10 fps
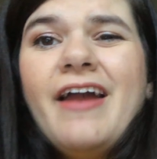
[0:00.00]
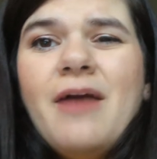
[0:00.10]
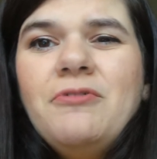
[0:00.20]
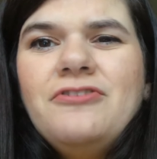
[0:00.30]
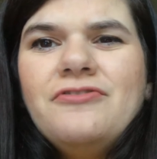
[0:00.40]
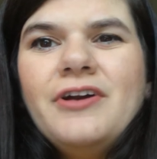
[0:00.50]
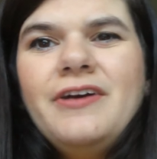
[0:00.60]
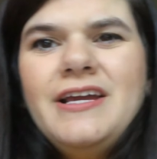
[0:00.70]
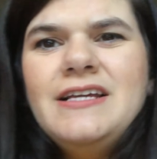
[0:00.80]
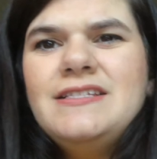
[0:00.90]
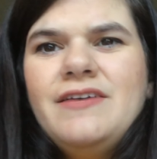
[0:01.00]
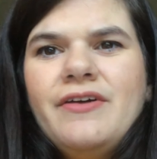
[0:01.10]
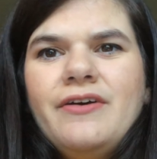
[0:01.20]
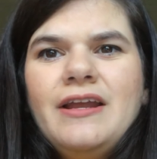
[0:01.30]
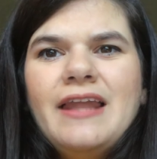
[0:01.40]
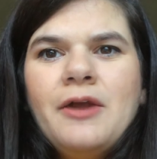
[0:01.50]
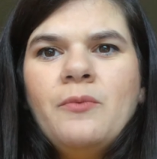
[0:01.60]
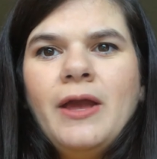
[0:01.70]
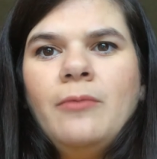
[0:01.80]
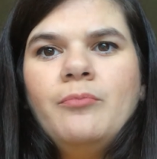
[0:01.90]
The camera is very easy, very
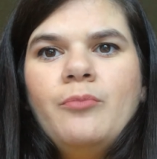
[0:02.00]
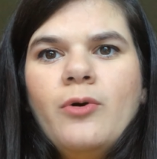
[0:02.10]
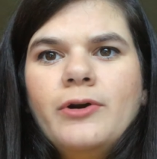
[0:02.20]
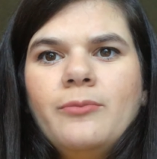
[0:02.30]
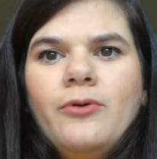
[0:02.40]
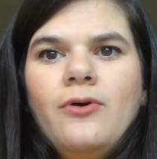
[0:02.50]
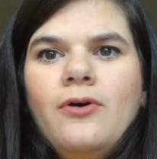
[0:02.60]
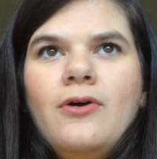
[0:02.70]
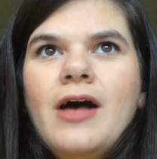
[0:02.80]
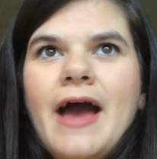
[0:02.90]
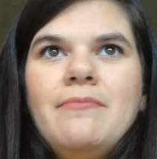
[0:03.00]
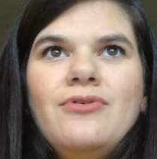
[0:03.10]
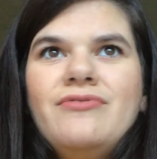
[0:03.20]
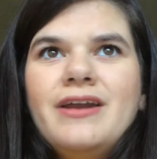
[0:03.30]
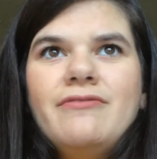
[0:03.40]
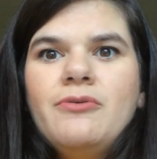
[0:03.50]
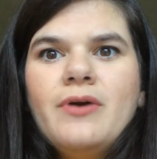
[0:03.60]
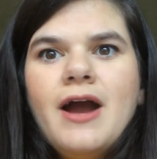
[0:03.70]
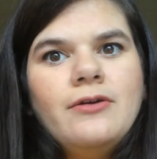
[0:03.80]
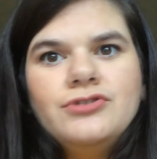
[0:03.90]
lightweight, portable. I move it
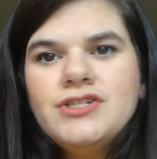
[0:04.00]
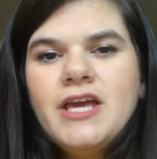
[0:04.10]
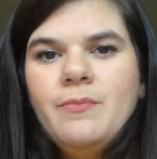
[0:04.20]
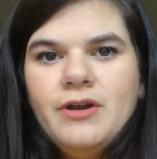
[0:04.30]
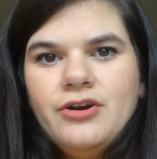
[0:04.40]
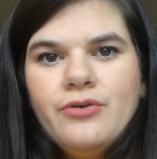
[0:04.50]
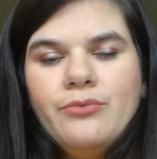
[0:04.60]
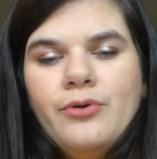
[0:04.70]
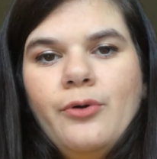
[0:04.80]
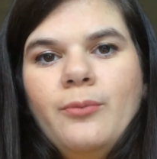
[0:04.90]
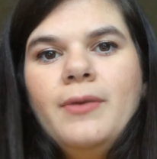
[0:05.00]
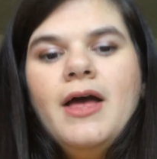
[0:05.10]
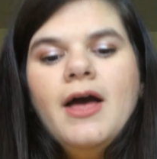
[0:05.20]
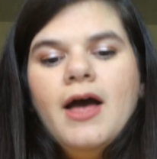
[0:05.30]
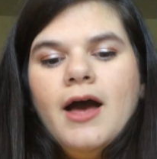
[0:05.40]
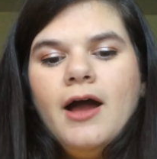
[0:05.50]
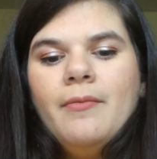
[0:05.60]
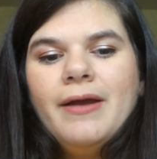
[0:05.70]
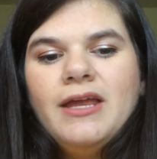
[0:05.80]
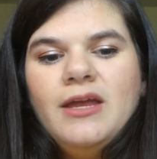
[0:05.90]
everywhere. I don't just keep it in her room.
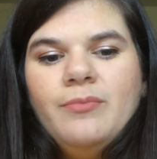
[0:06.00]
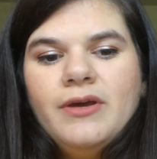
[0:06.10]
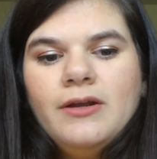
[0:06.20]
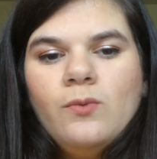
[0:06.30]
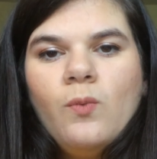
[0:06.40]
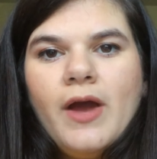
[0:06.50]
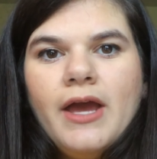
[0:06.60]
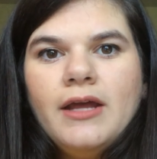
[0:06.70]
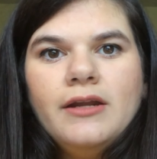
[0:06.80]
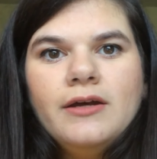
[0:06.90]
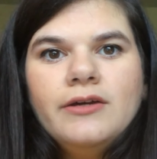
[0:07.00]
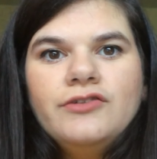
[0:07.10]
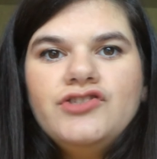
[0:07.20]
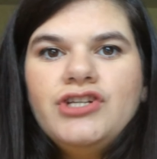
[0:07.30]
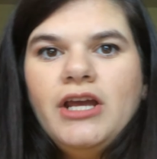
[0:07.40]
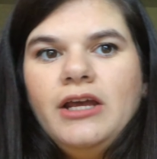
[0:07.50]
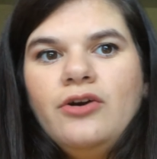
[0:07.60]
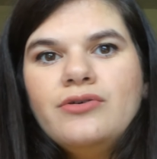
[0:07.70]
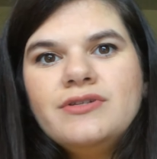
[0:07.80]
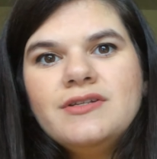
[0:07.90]
I keep it when she
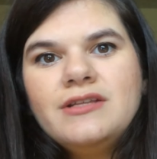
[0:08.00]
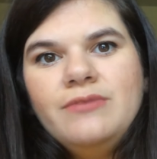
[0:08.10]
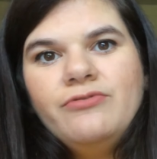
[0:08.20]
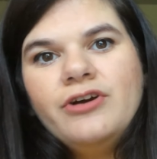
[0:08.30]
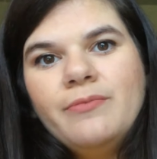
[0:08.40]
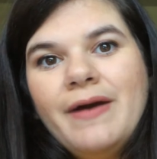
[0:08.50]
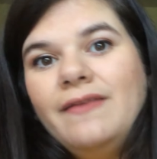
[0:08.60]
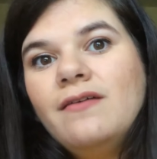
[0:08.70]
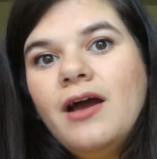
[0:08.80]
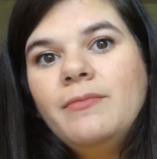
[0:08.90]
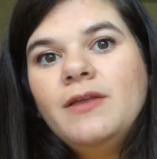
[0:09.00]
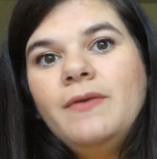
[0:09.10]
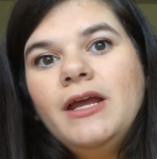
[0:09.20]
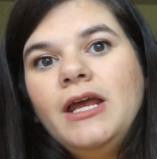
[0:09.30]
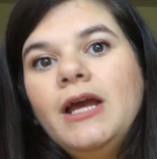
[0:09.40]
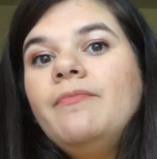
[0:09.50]
goes to sleep for her bedtime in the beginning.